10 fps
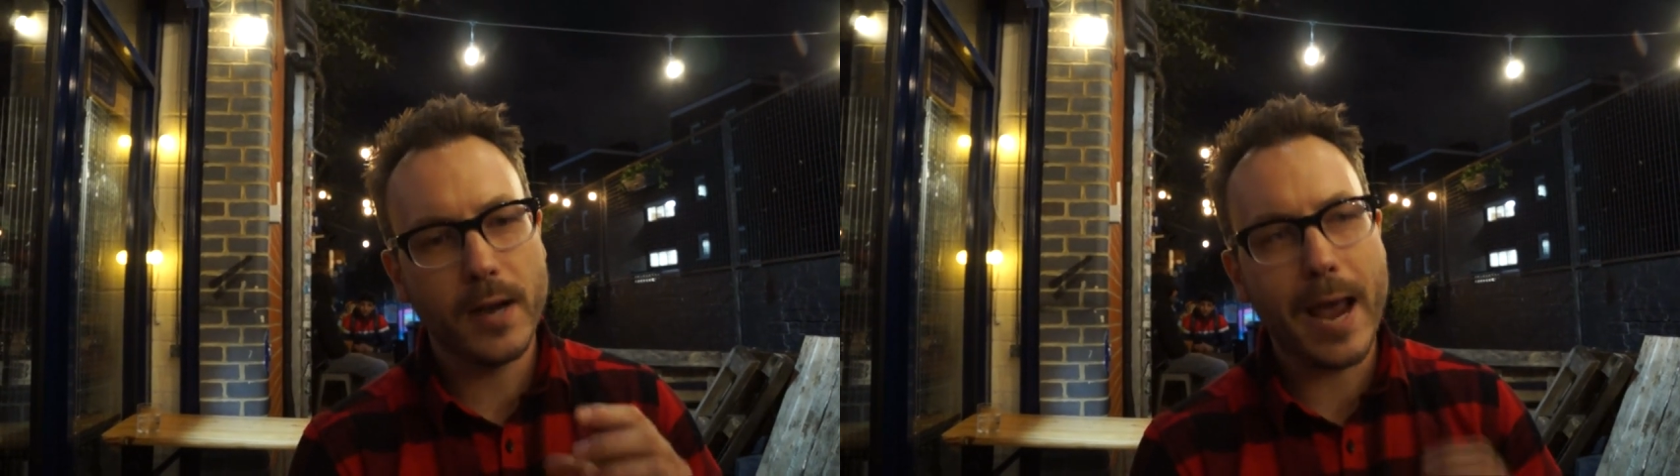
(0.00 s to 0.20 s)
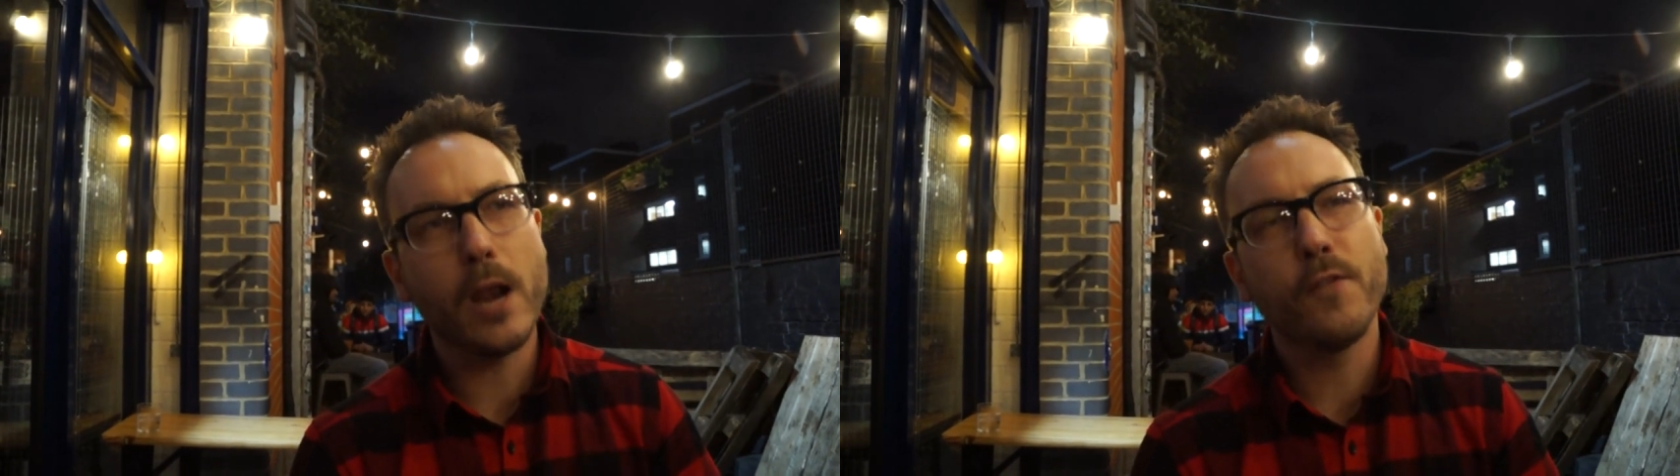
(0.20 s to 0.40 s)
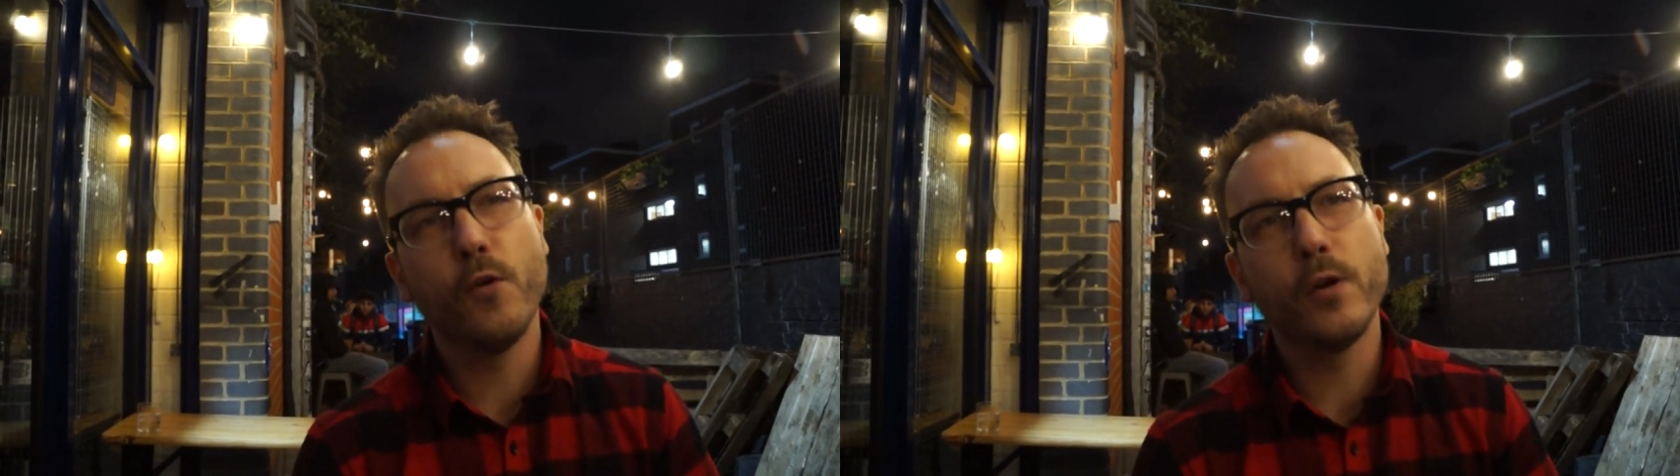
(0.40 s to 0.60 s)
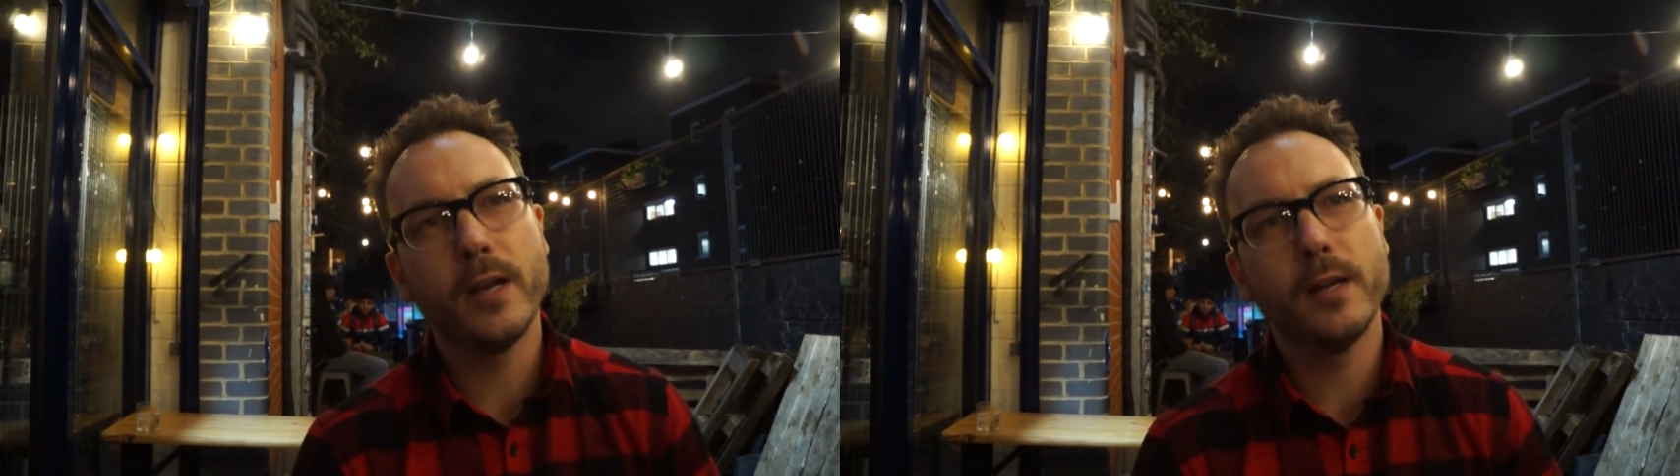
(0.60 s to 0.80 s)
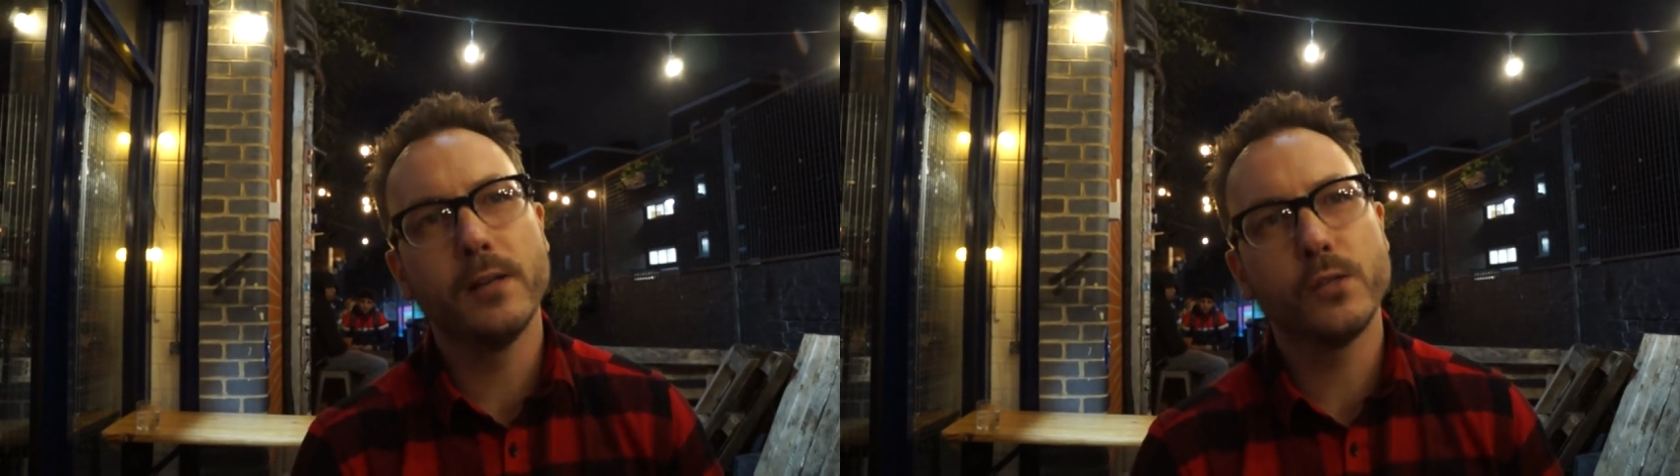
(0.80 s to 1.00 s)

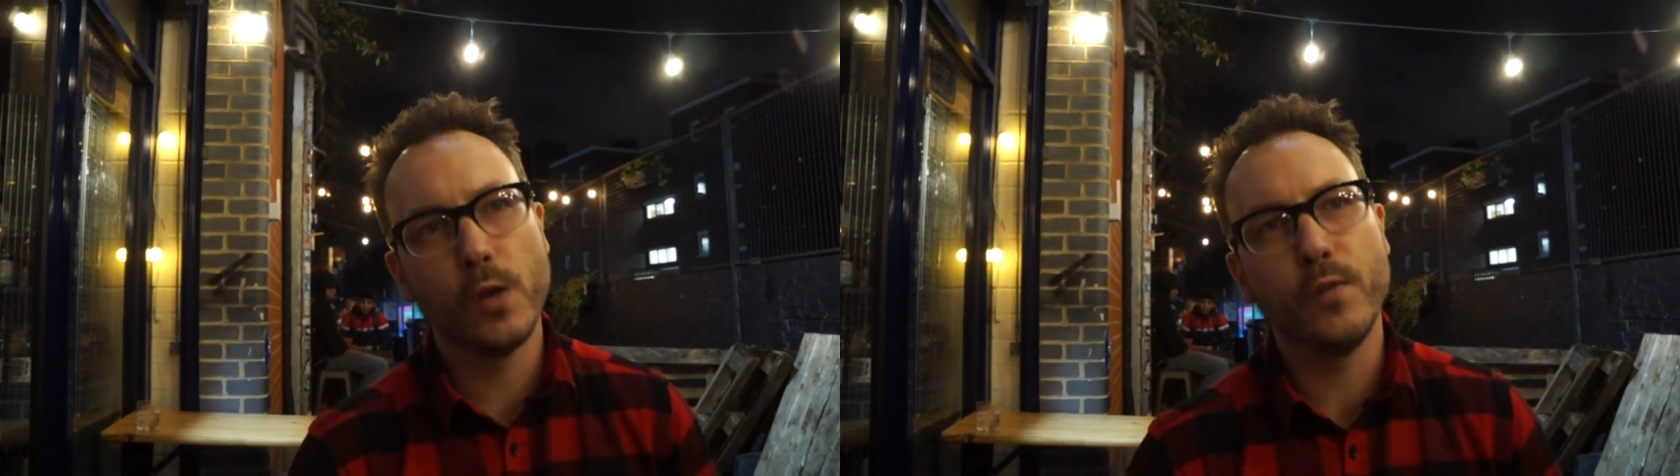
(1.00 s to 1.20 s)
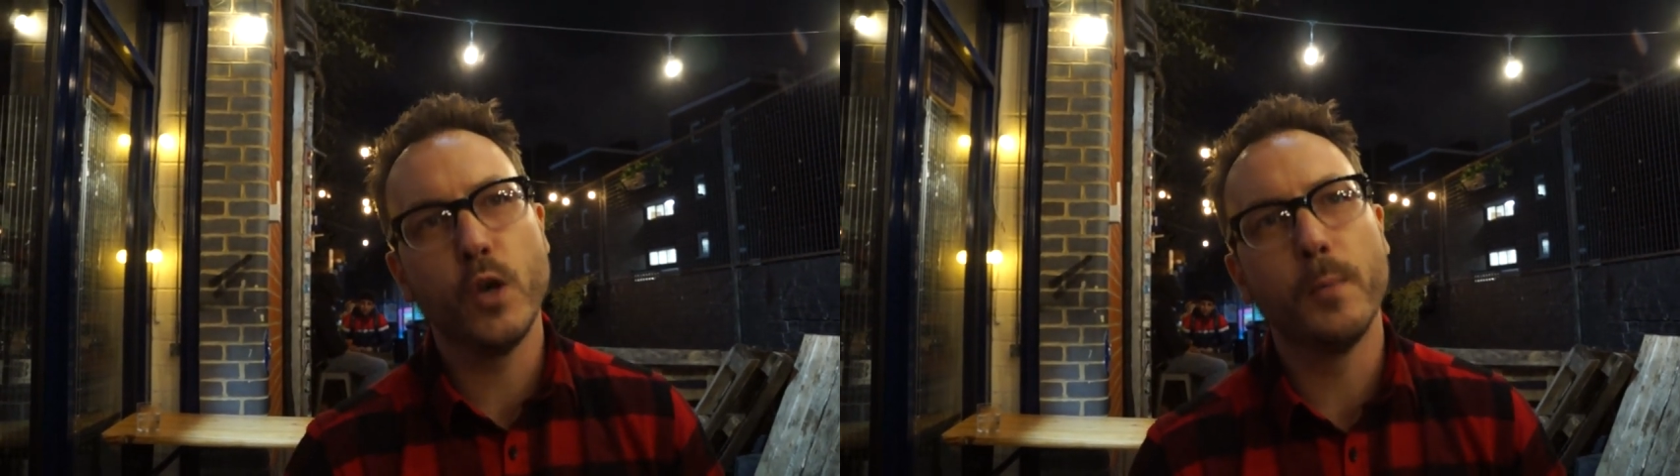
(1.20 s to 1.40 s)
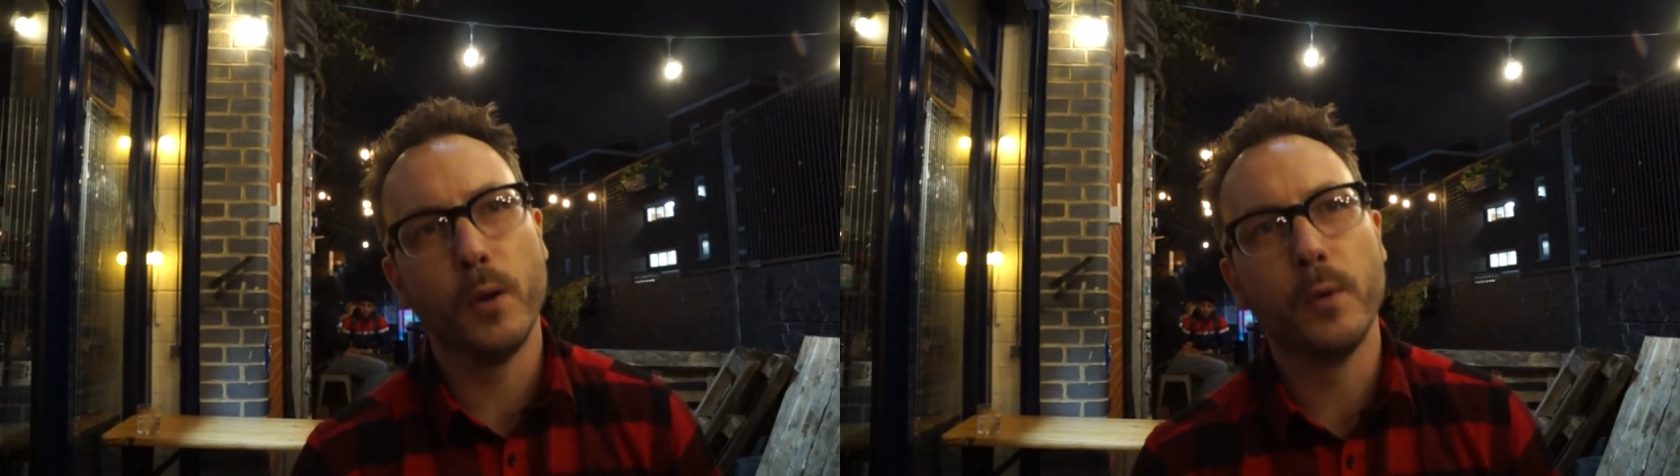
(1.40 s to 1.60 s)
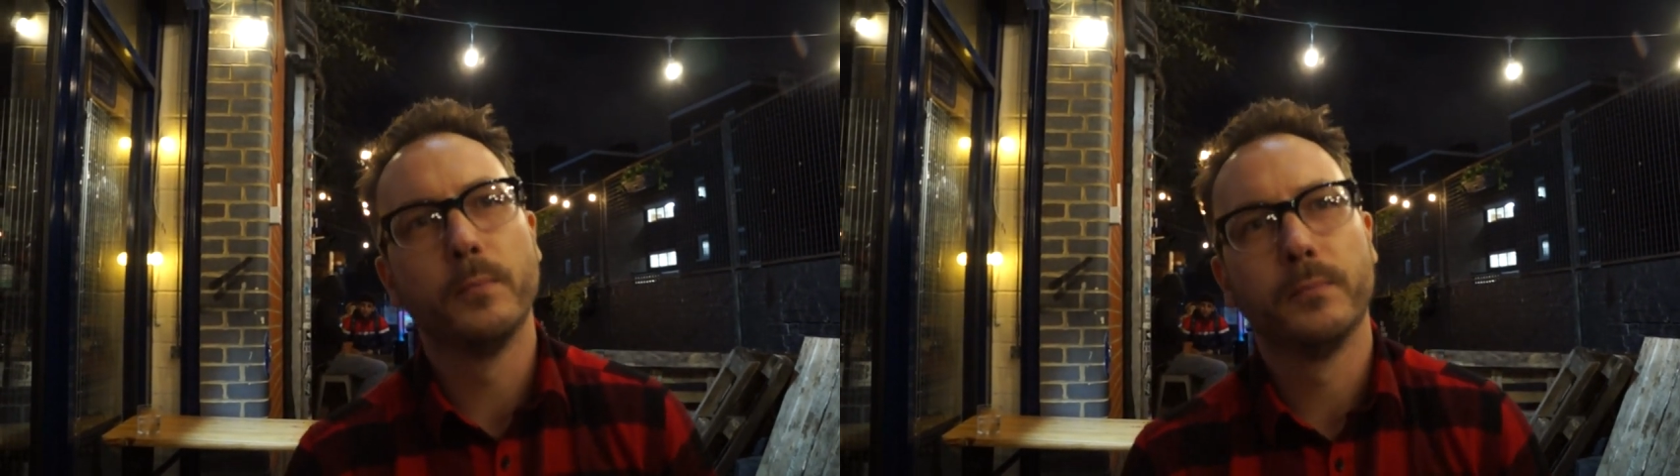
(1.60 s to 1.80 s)
Californian Sauvignon Blanc.